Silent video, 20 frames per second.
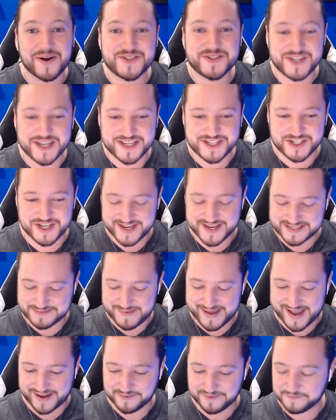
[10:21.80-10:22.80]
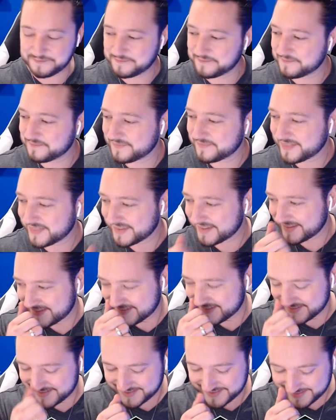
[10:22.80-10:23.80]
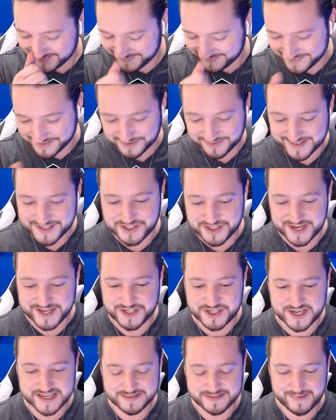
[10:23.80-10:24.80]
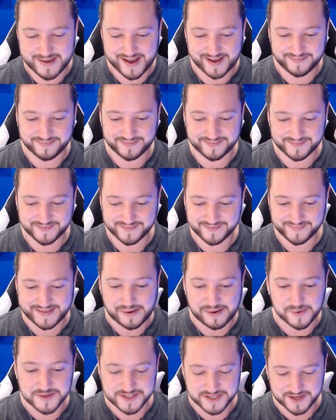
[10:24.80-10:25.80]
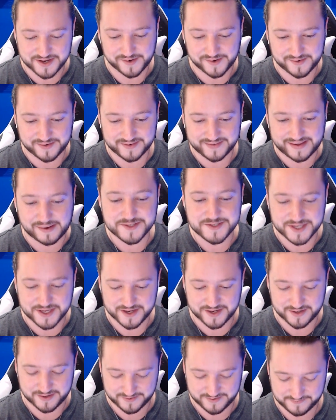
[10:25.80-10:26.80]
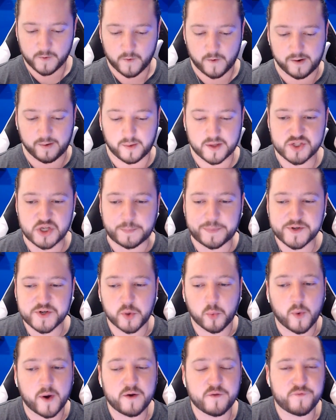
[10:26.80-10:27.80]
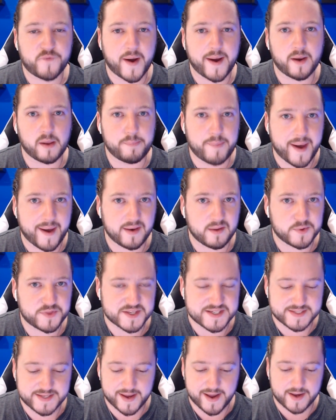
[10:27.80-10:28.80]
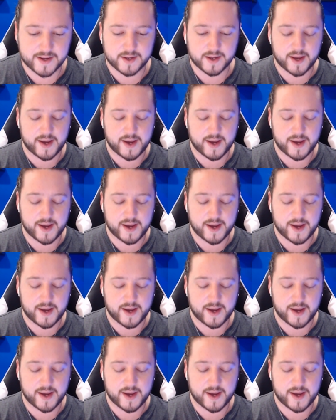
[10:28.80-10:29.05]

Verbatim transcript: GG's, man. Literally GG's, man. That was good. That was good. All right, we'll jump into one final battle with this deck.